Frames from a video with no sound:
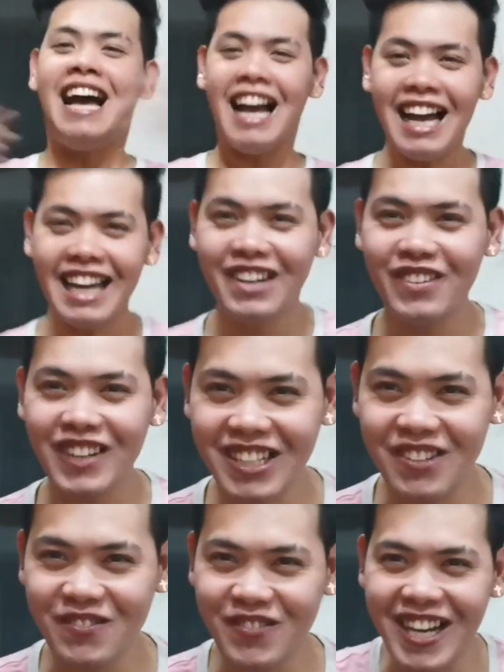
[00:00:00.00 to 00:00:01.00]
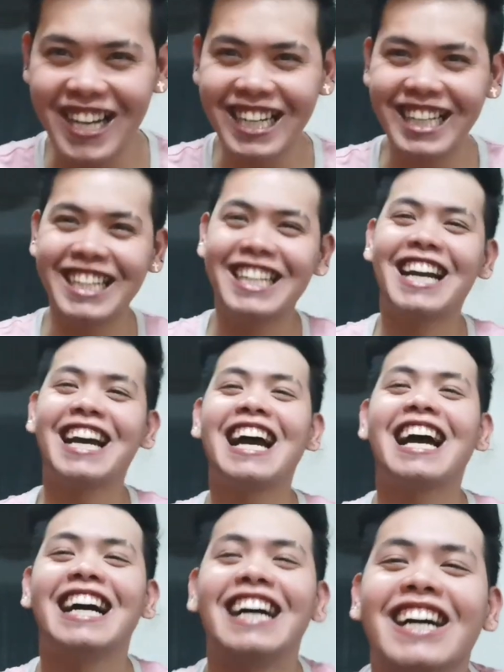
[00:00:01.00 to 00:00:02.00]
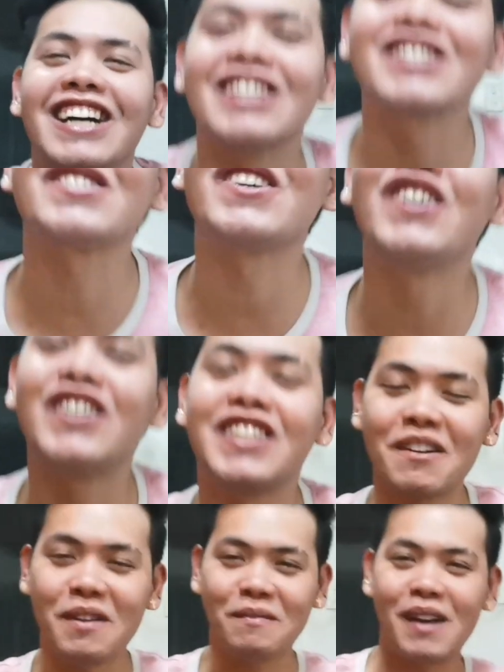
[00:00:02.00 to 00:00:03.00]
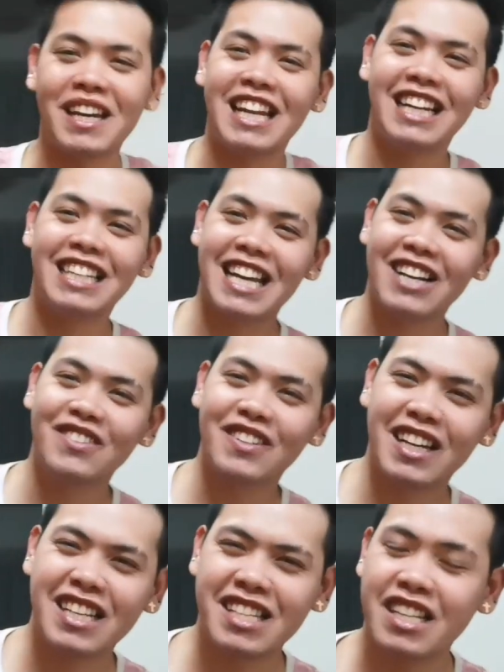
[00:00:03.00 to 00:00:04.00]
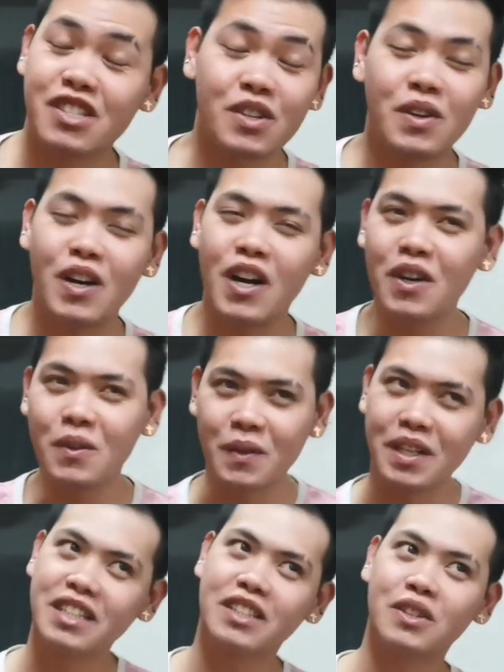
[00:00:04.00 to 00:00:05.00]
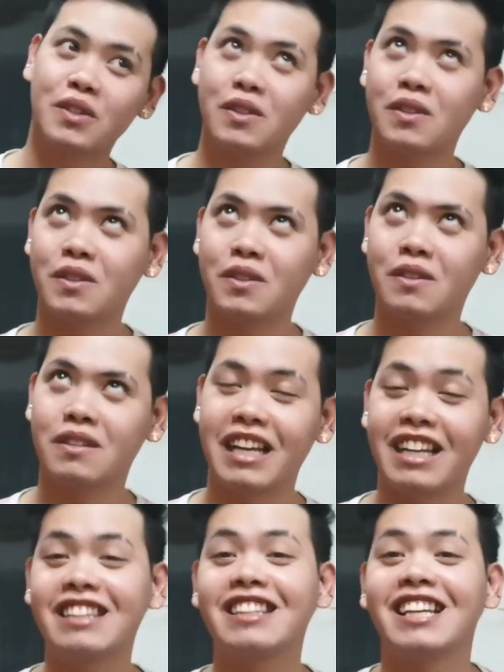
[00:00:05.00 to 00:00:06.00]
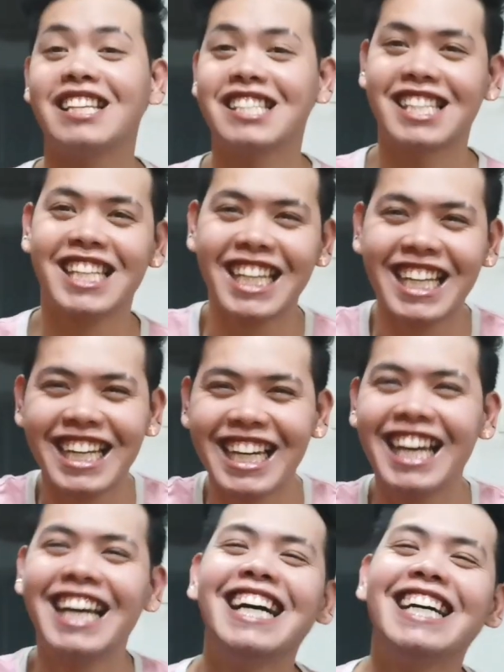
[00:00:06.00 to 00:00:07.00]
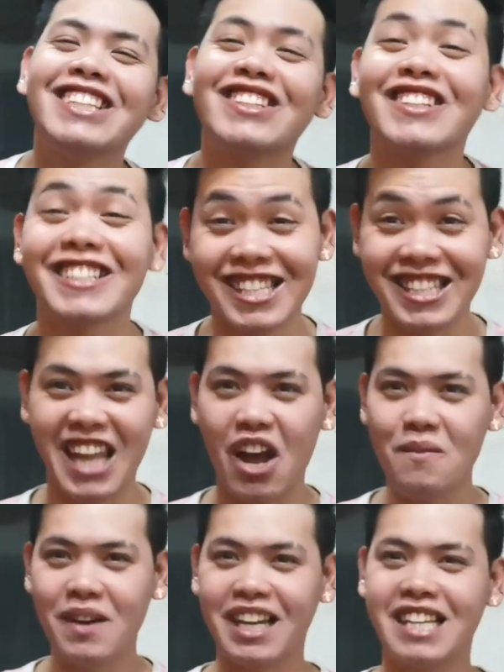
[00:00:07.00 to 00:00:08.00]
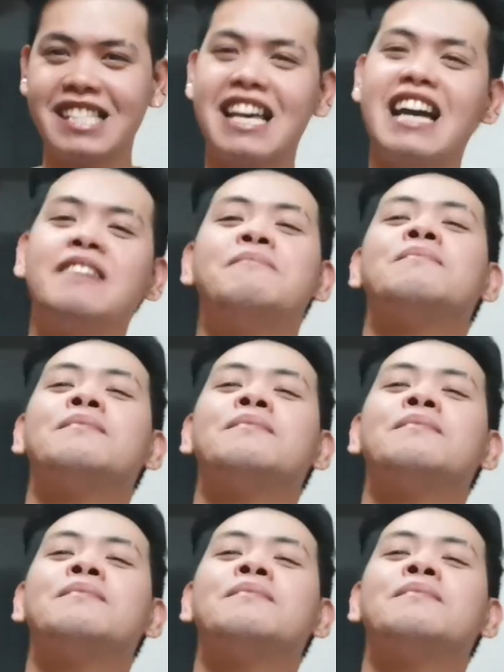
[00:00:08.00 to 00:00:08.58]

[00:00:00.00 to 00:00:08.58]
Hi, welcome back. Yun na nga. So, nakapagpakilala na ako, guys. It's so awkward. Like this. Natutugisita ako mag-isa.